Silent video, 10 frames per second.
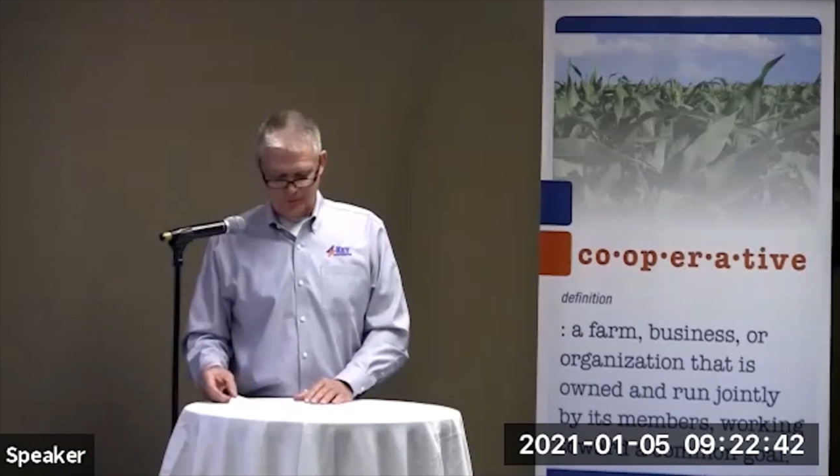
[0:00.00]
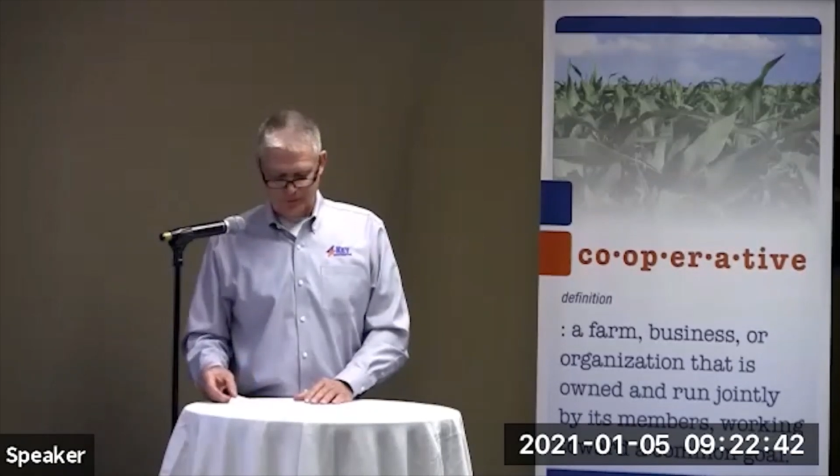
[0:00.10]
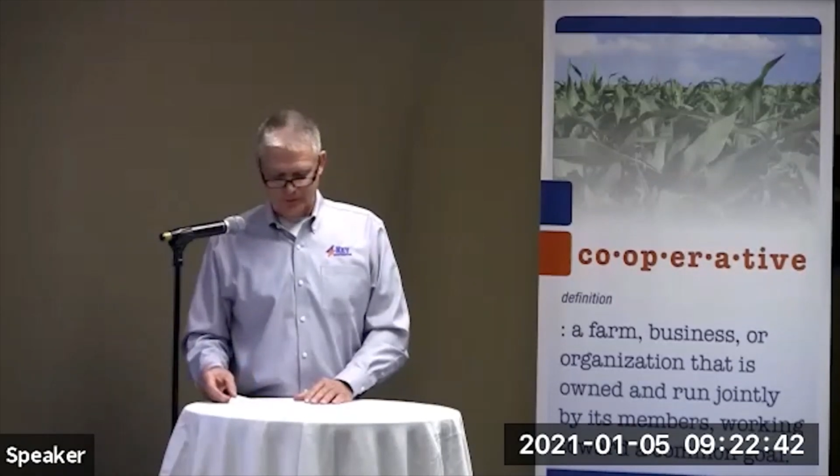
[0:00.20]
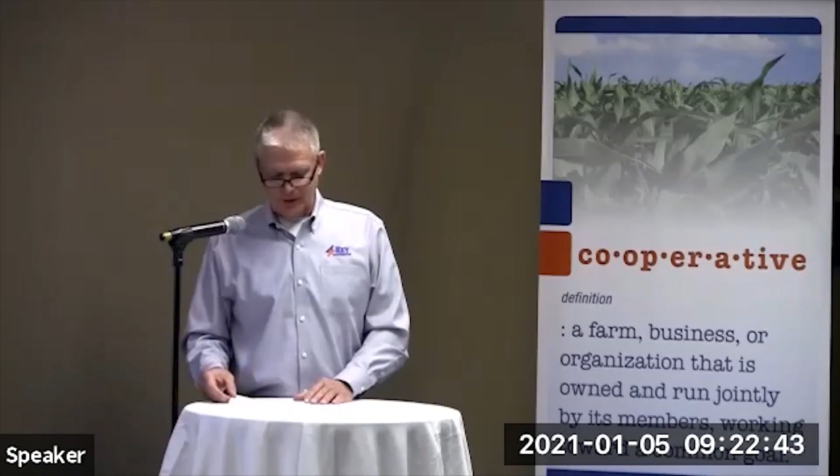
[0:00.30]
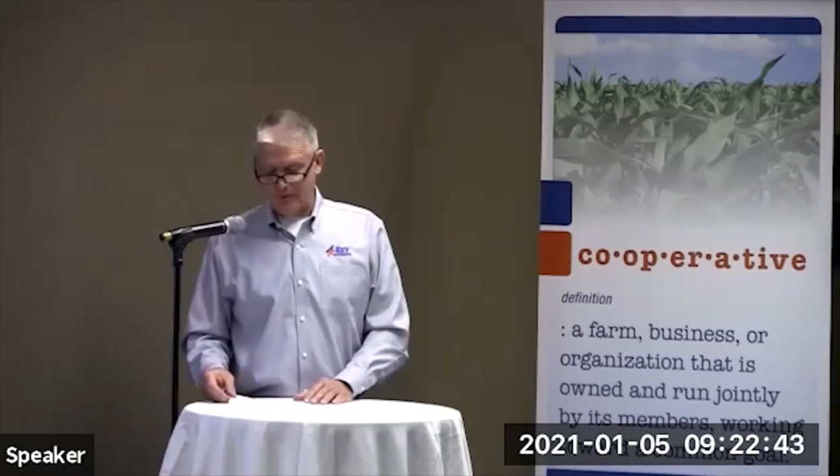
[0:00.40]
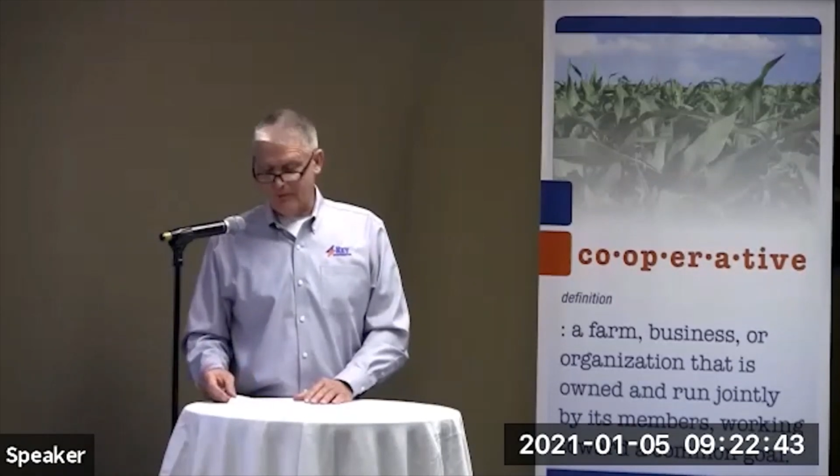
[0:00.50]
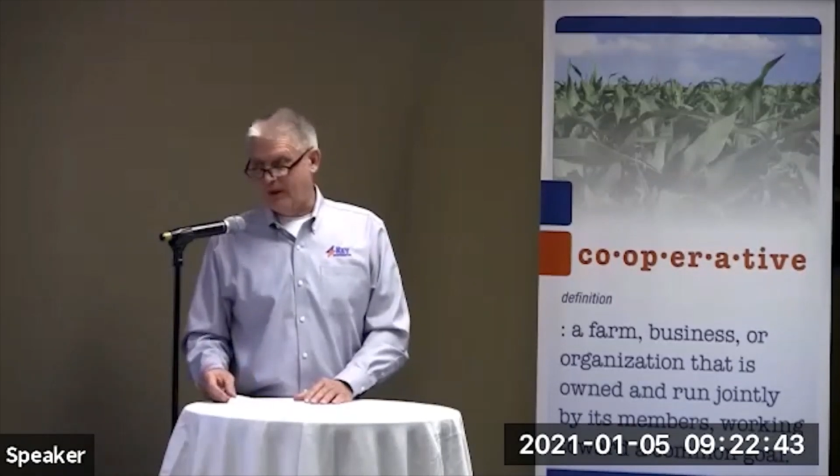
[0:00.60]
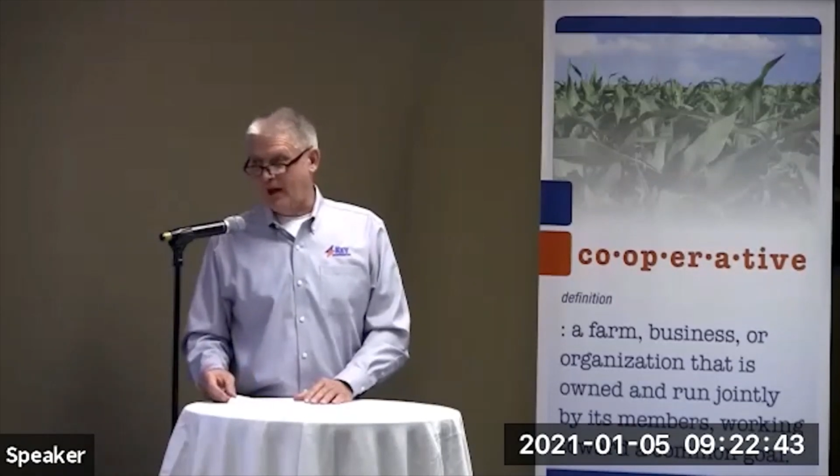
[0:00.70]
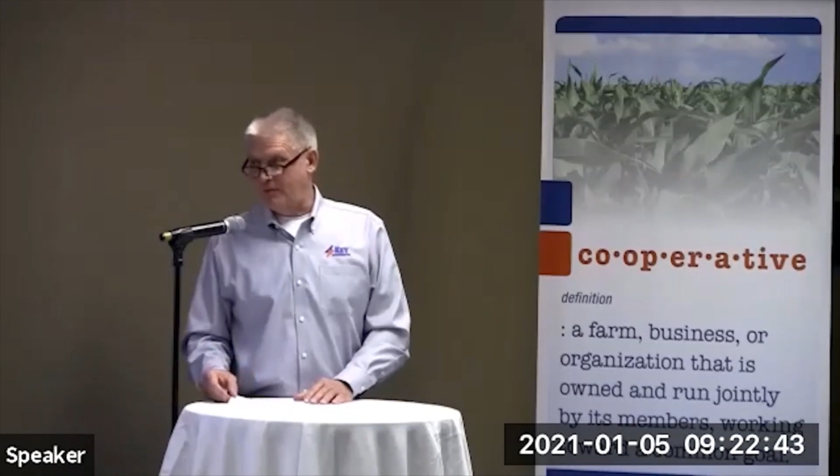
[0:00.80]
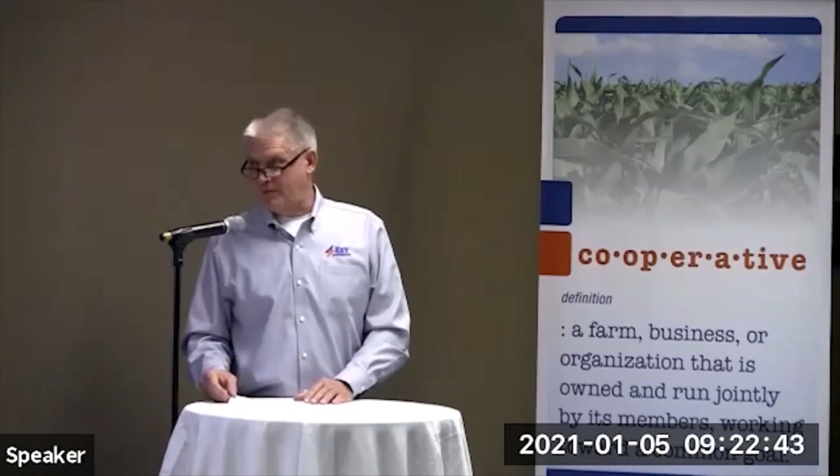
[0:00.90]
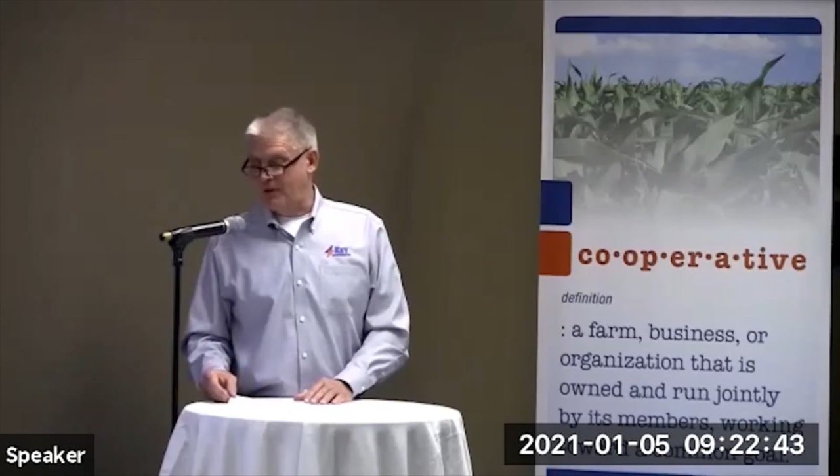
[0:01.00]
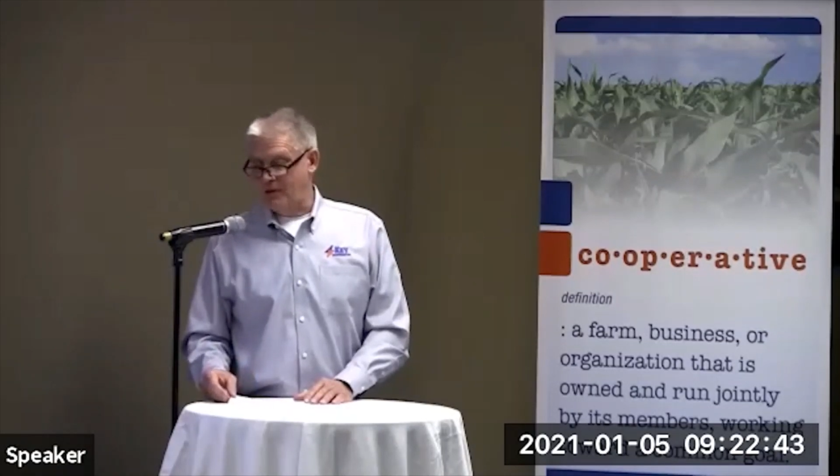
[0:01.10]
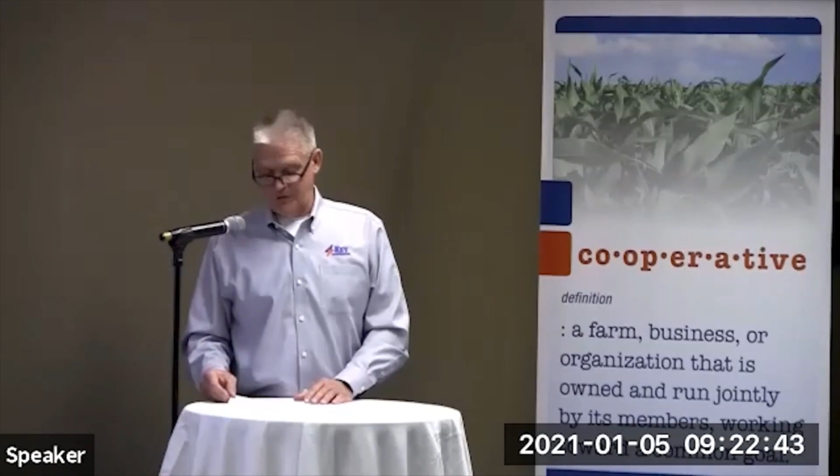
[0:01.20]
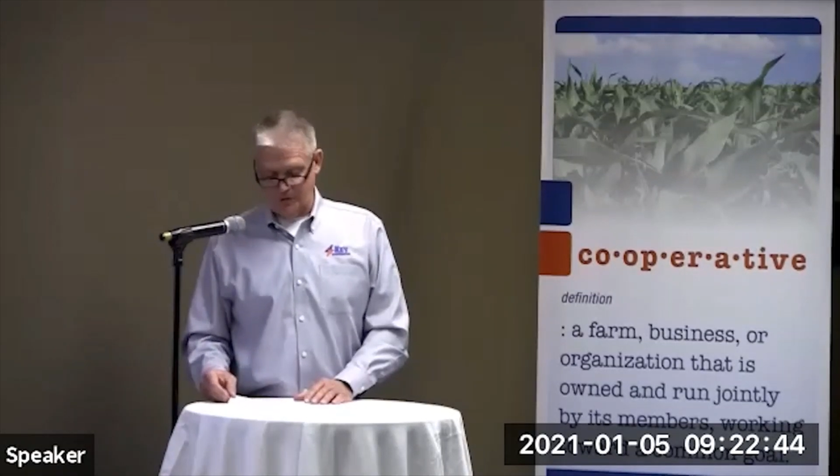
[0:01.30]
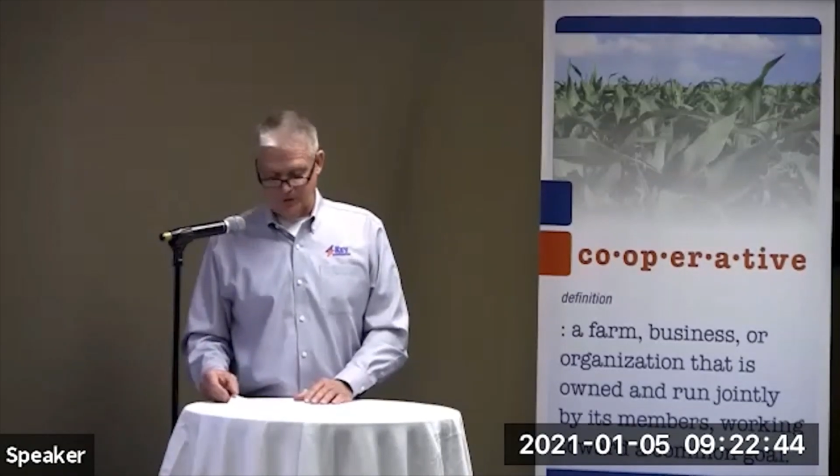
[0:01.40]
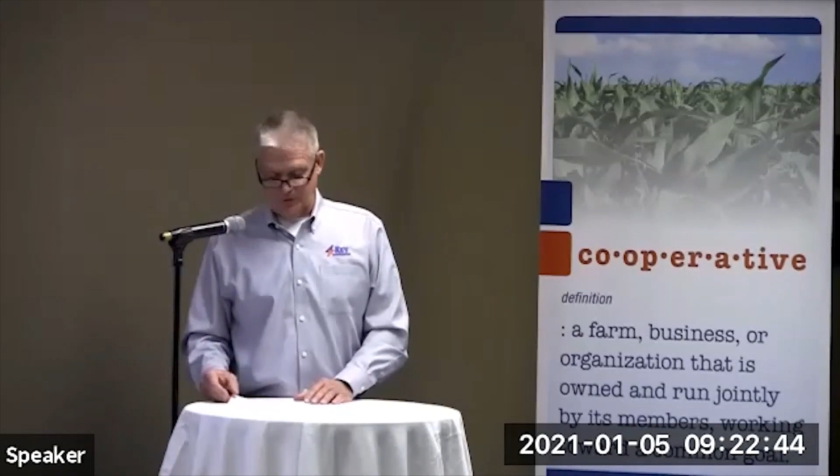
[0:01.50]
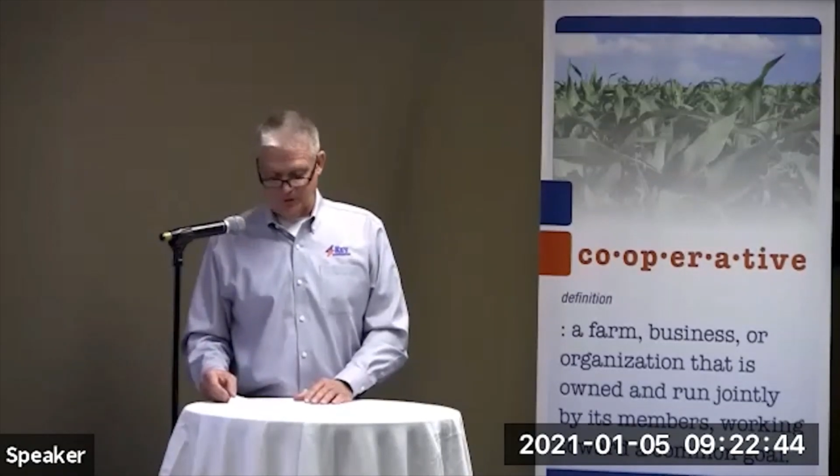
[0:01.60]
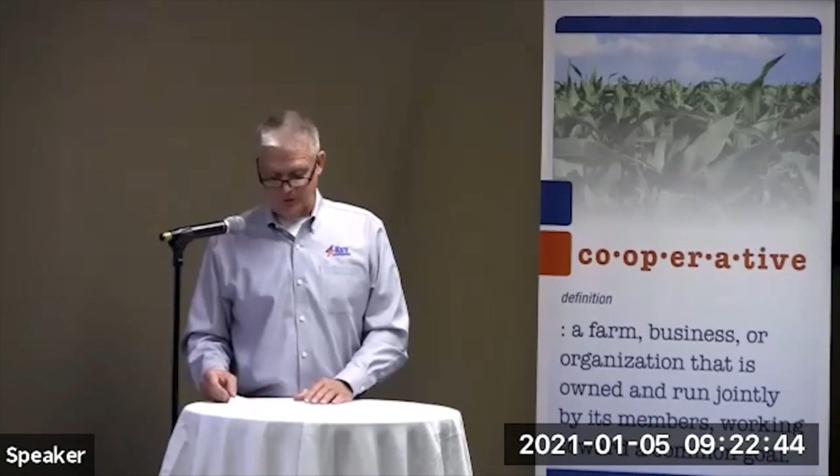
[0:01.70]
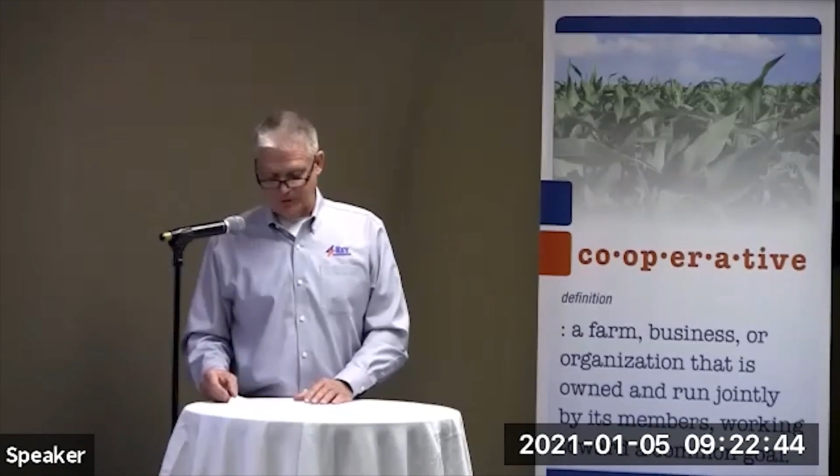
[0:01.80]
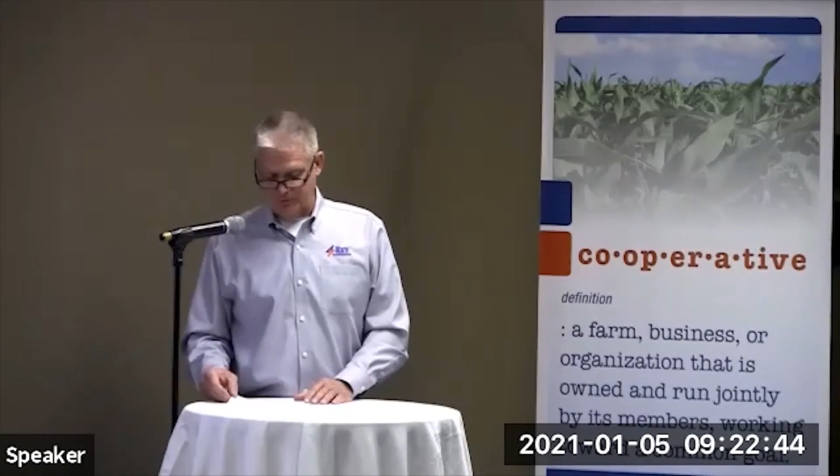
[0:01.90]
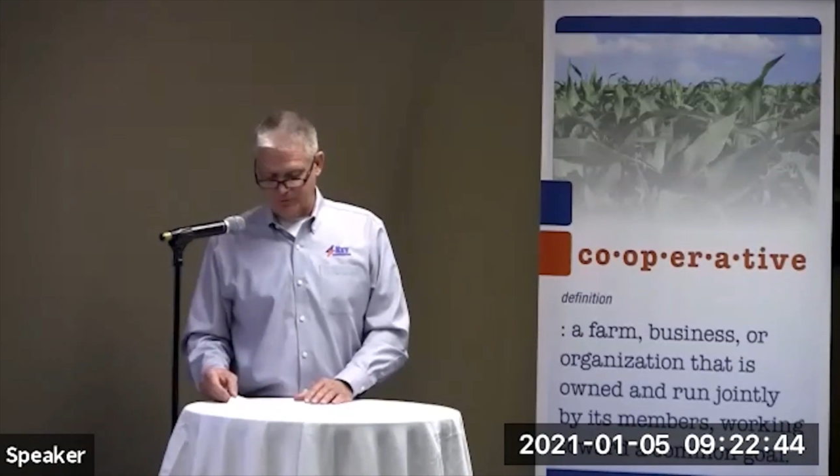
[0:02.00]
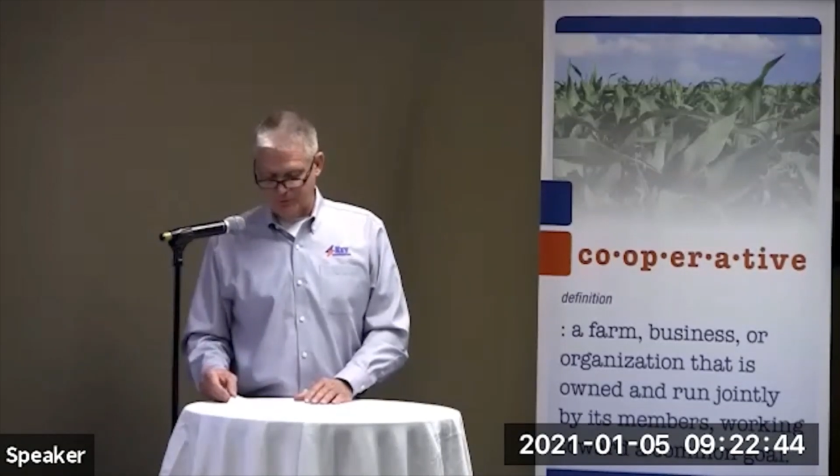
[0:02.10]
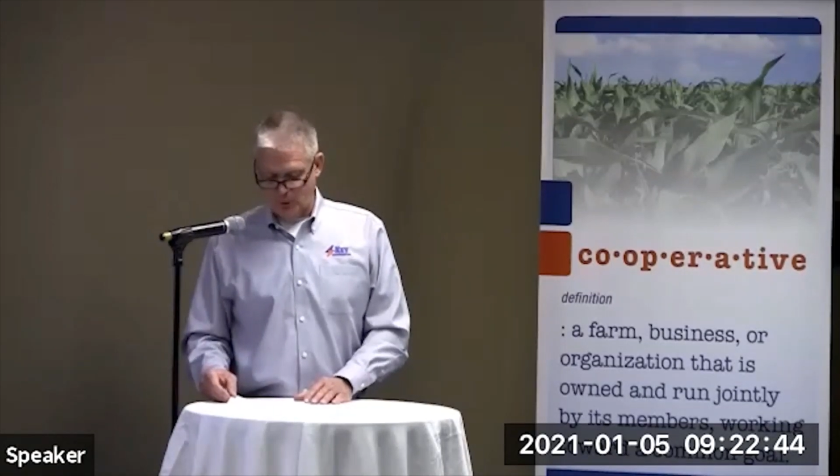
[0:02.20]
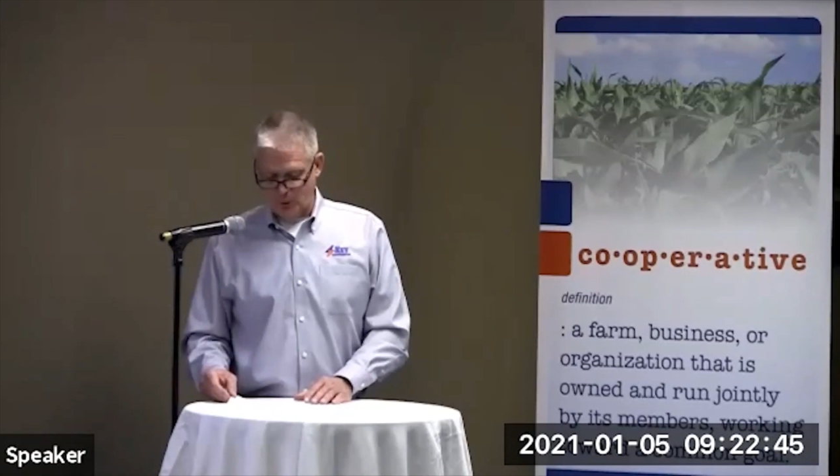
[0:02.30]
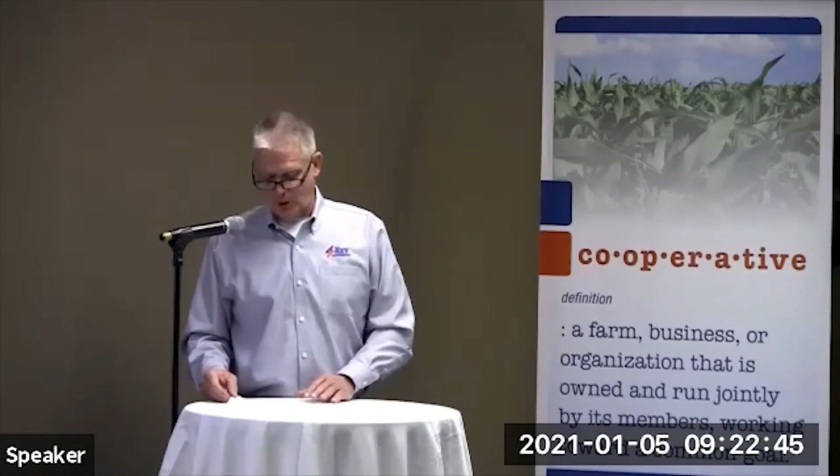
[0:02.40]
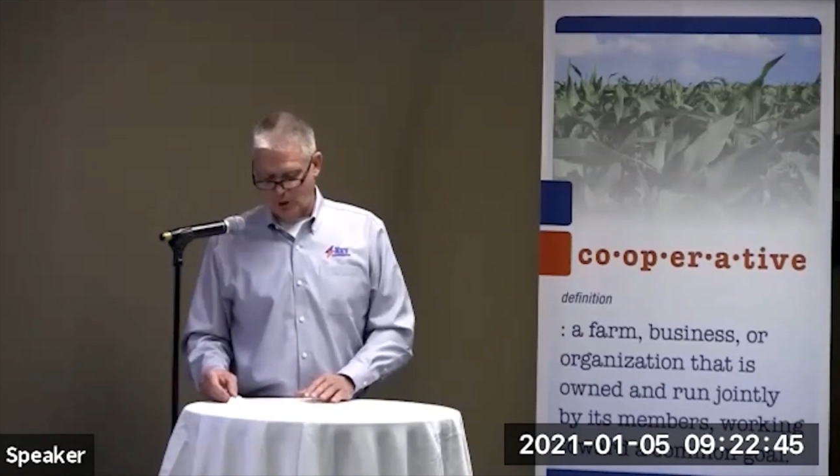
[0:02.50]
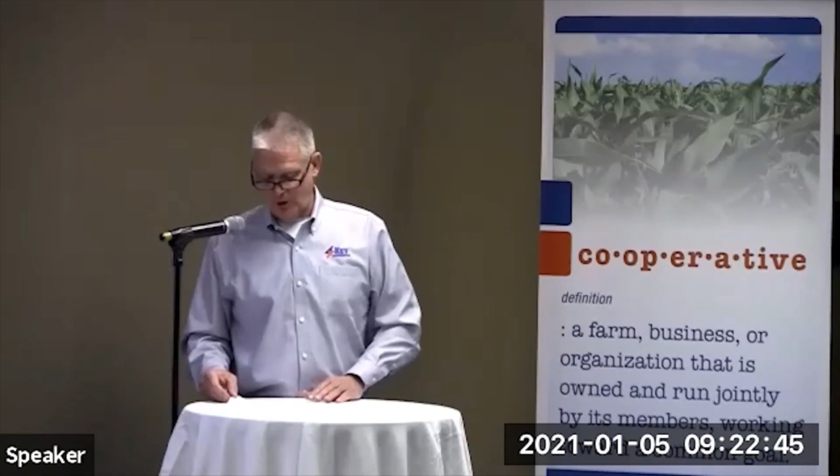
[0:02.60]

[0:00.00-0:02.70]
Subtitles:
5 very significantly, and 4